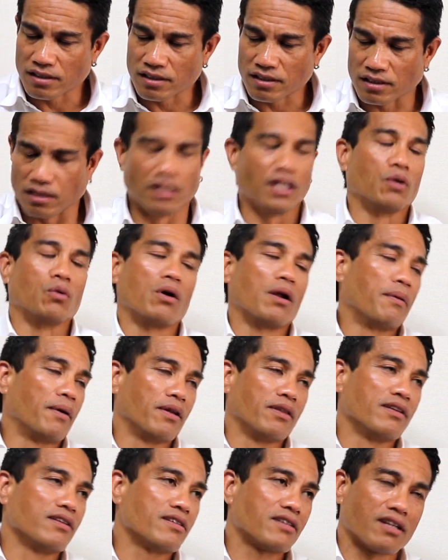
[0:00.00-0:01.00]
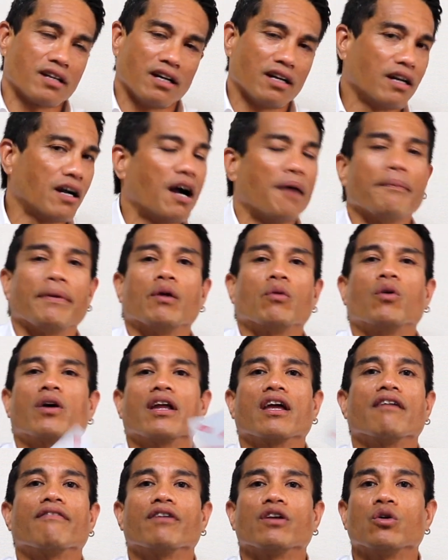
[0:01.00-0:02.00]
you know what about this card? I mean,
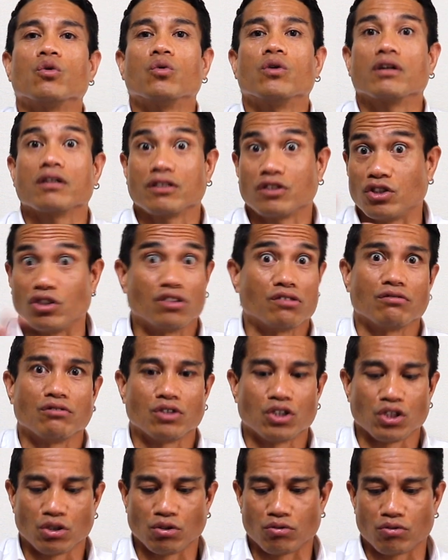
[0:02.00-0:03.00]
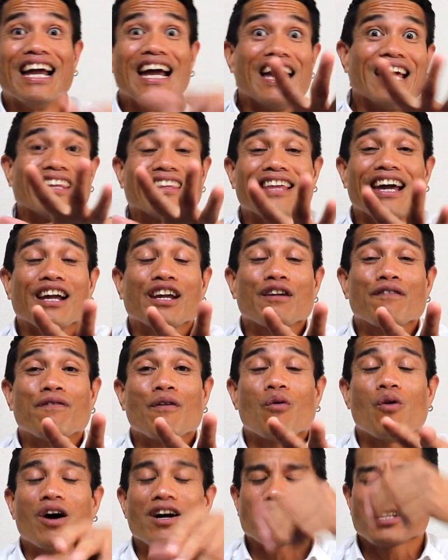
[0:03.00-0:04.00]
whatever you want to do. Thank you
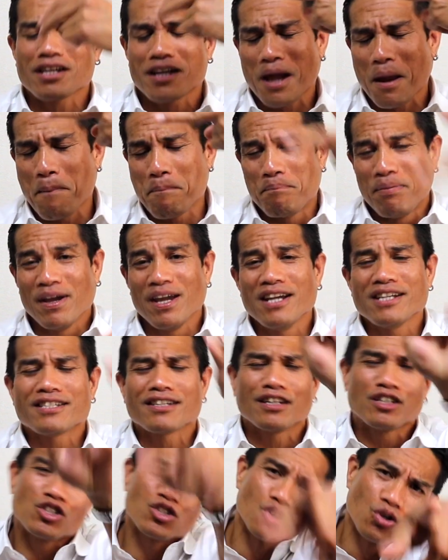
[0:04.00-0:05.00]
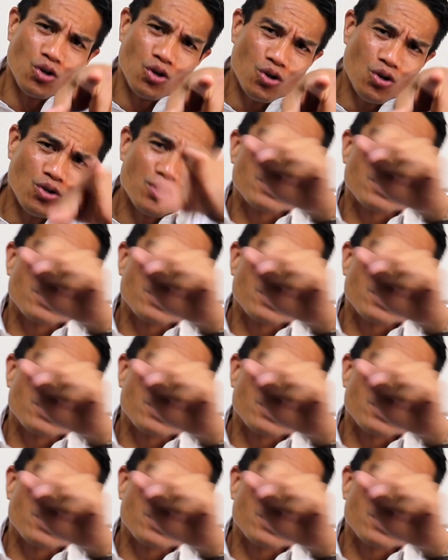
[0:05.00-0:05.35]
for watching and peace and do